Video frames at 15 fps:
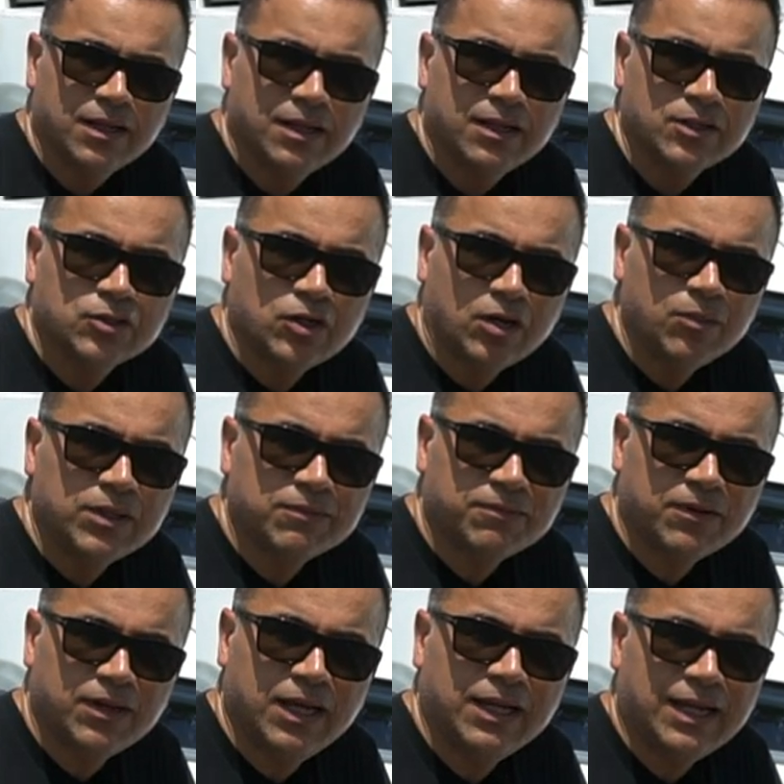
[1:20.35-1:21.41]
Starting with the
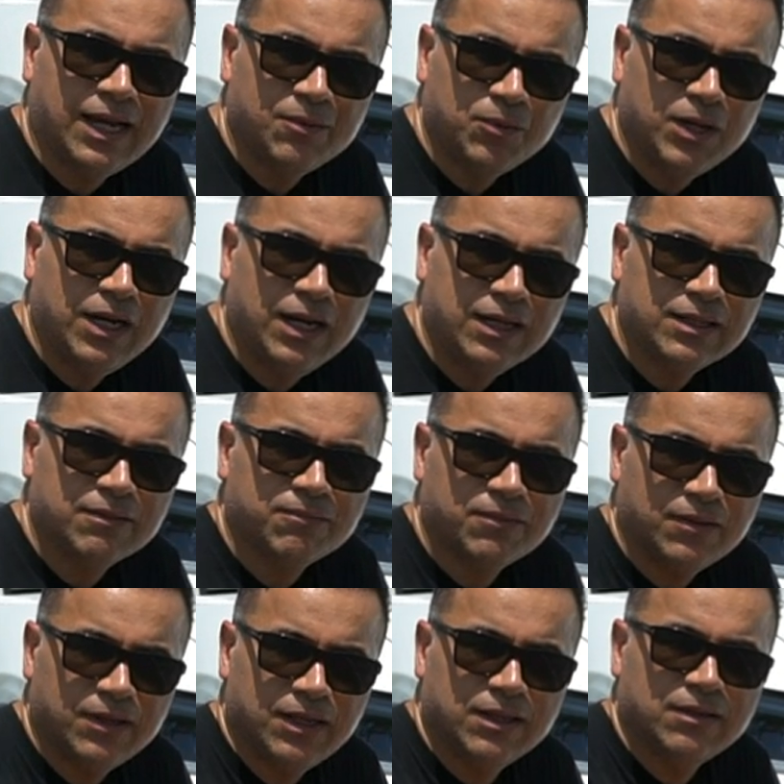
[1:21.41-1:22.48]
front end, I really like the
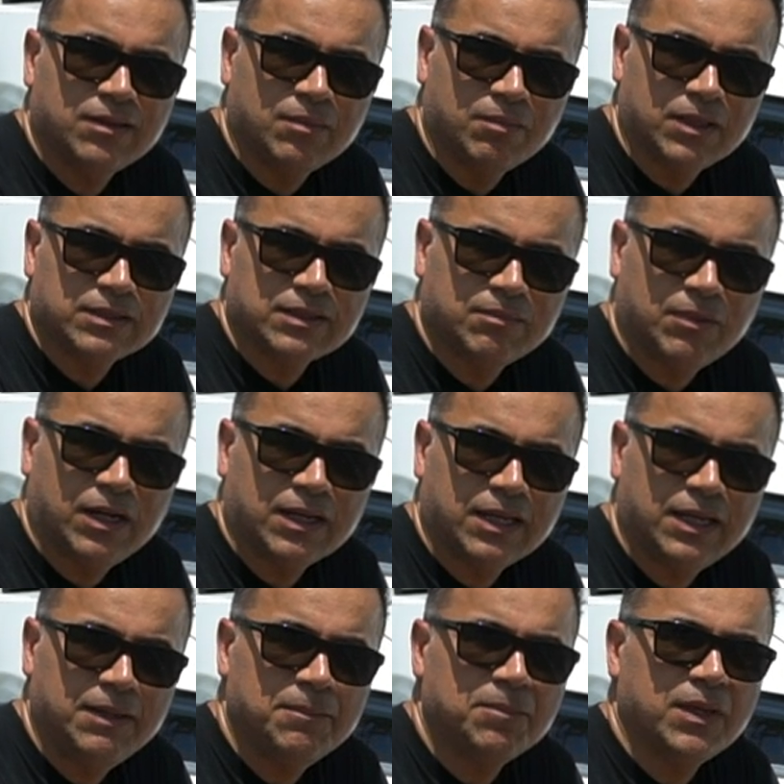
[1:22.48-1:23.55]
front end of the Mustang
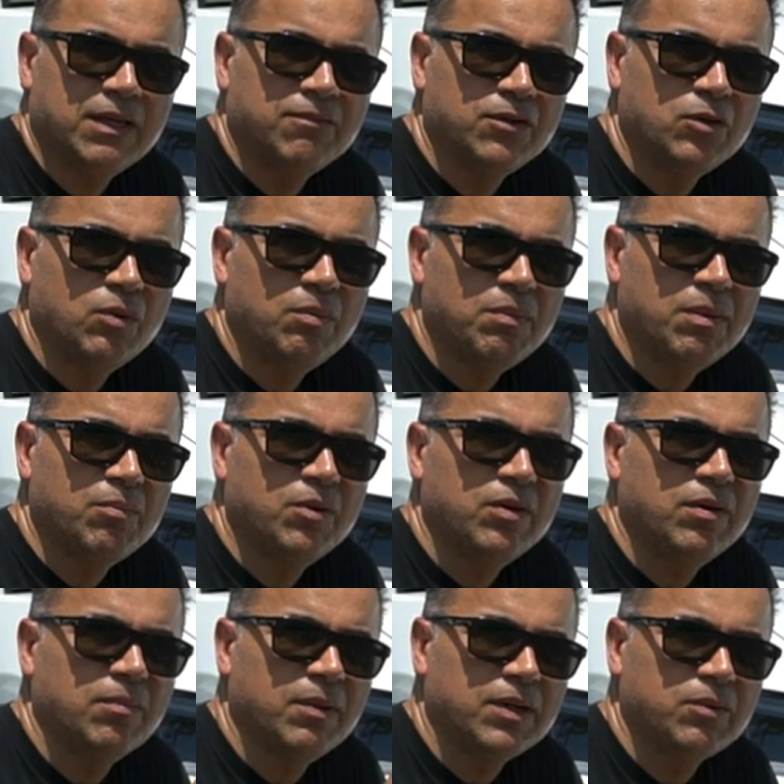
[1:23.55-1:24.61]
Mach-E. If you
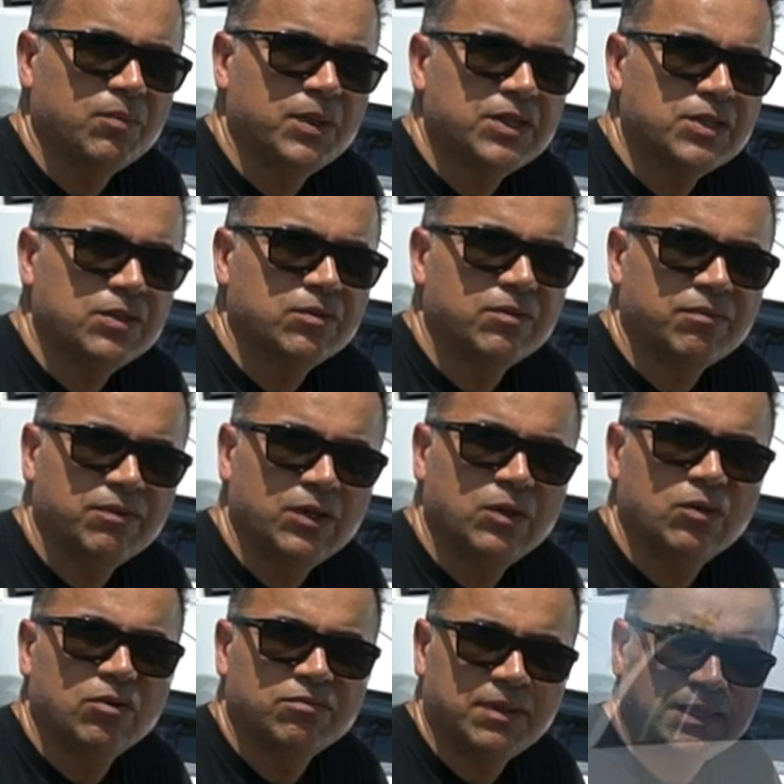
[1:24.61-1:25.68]
remember my original review of my